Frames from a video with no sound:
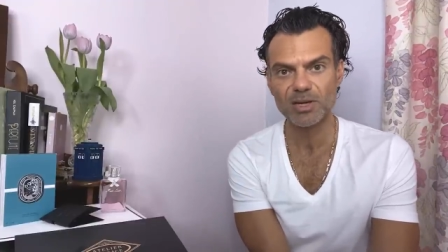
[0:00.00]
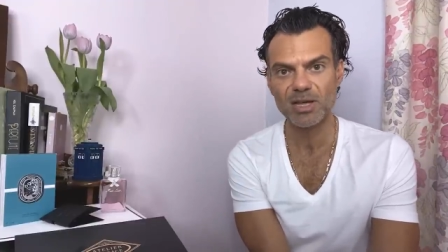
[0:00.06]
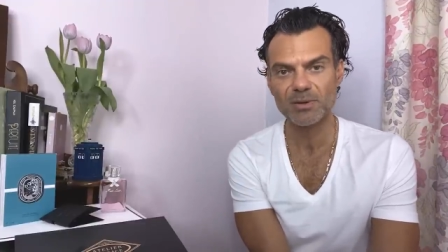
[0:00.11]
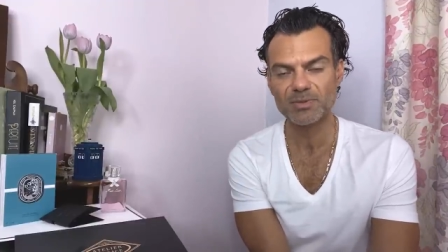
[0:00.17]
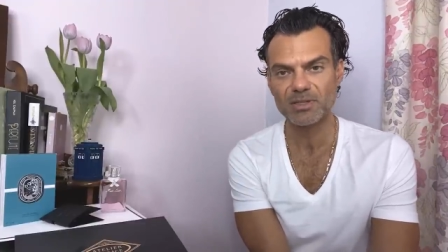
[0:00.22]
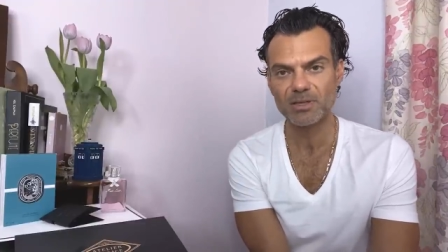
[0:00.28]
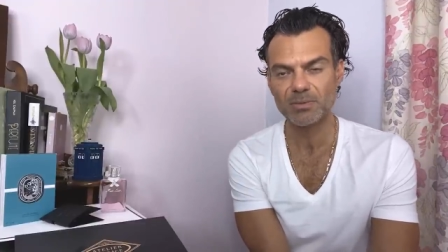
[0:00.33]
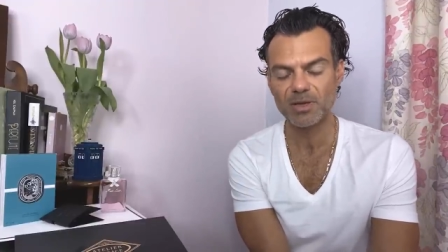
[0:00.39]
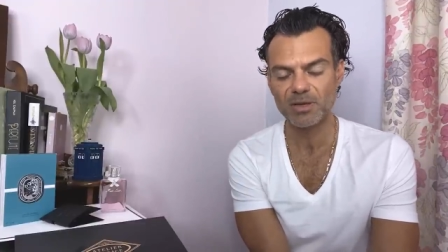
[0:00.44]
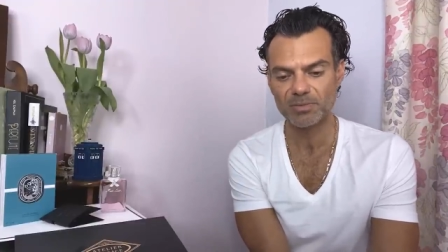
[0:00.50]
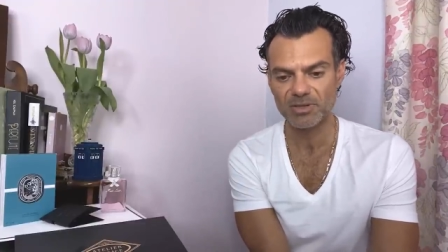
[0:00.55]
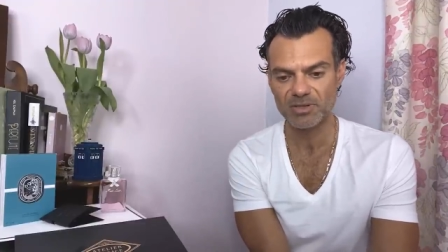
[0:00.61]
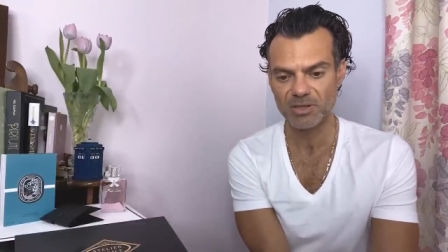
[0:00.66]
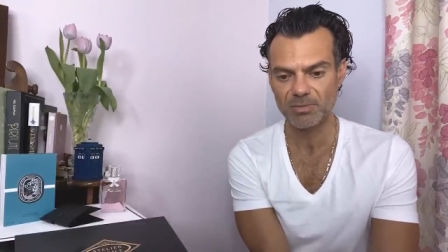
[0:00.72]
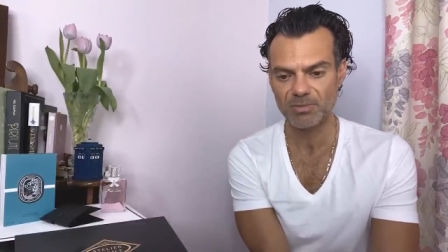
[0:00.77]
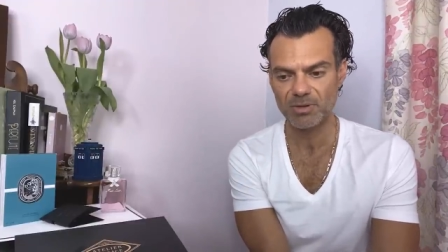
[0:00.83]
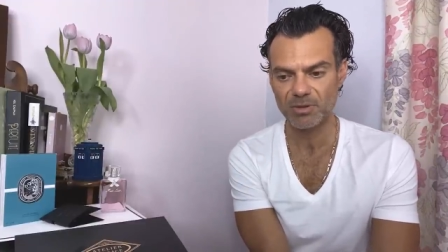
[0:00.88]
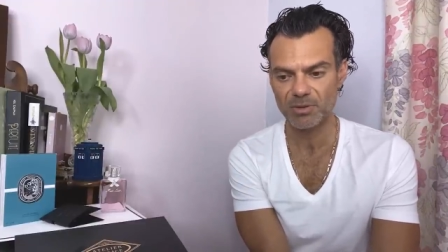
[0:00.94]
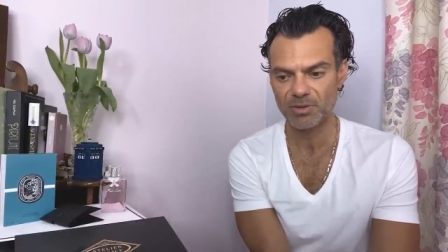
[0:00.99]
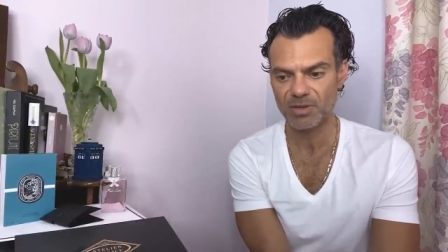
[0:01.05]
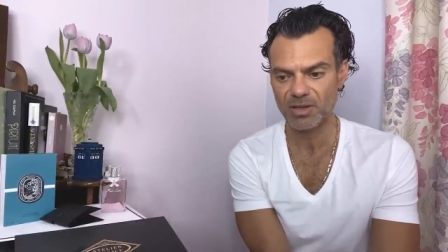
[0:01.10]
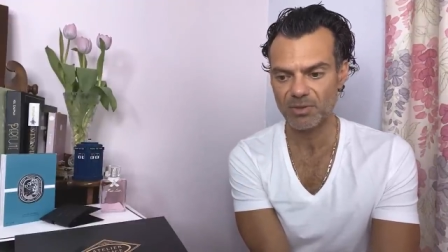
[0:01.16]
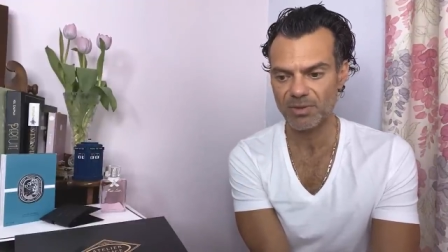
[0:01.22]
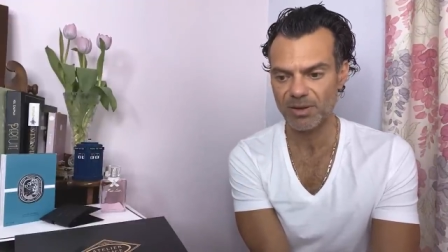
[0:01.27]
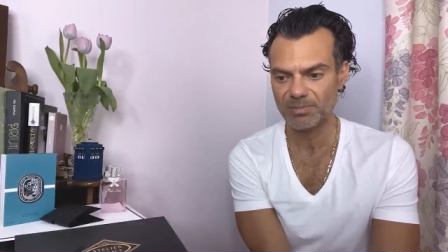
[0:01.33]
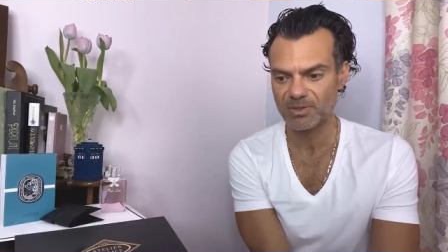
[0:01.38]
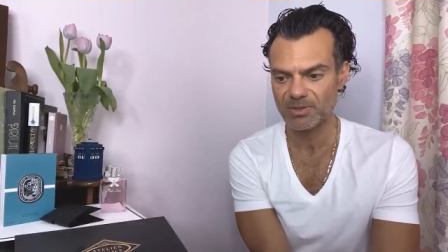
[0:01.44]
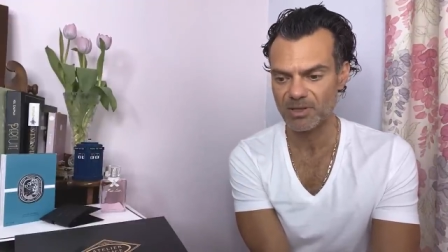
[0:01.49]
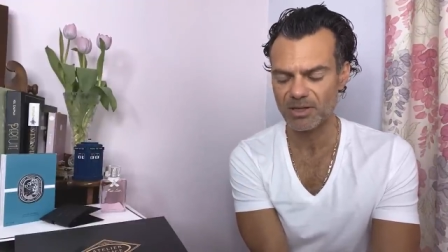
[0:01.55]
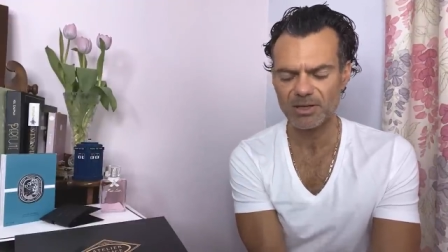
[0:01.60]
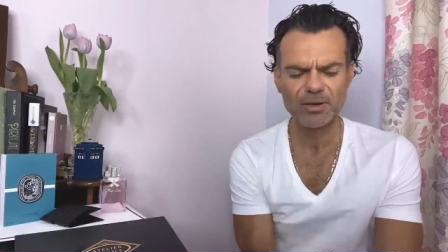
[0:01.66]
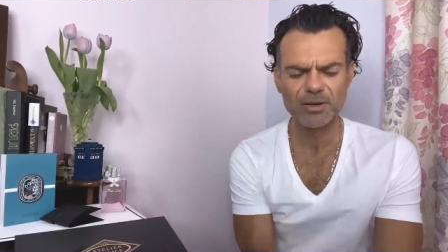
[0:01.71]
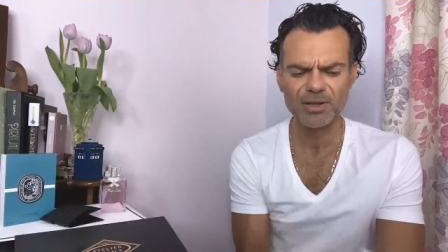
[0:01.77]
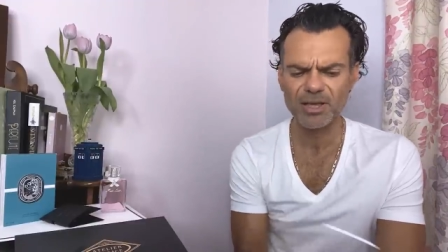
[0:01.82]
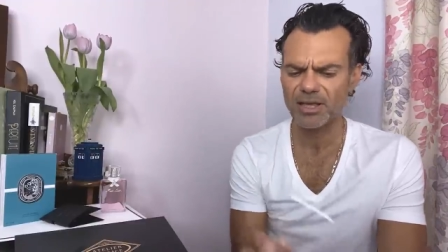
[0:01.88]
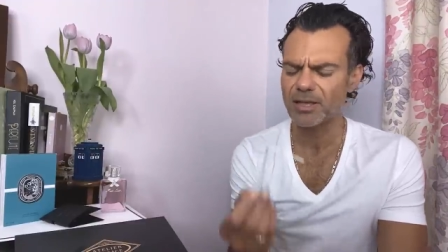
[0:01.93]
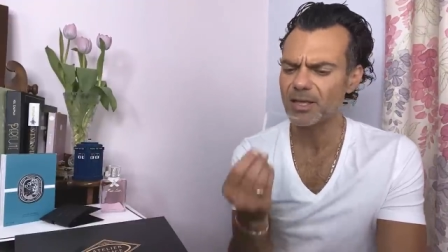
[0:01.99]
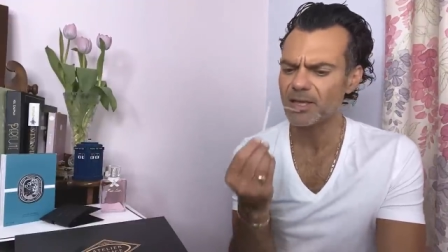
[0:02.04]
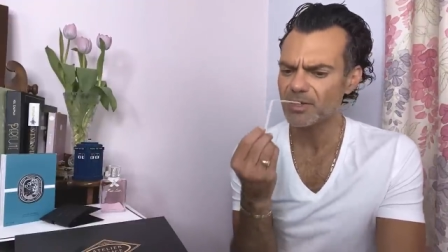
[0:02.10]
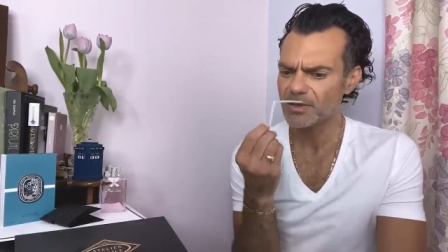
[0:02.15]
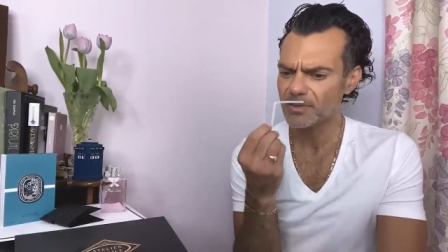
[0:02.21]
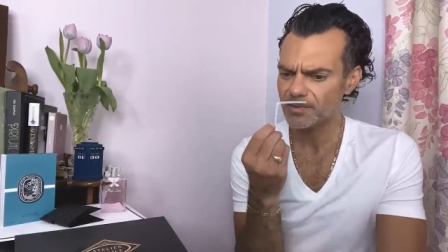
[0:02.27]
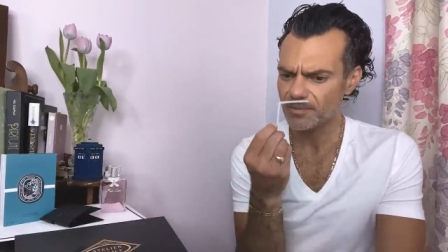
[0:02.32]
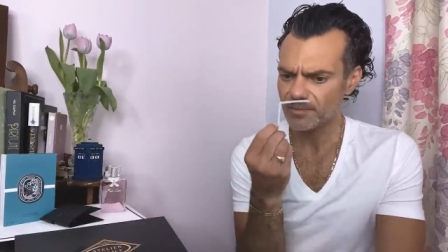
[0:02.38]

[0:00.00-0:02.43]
So perhaps there might be something on their website. Okay.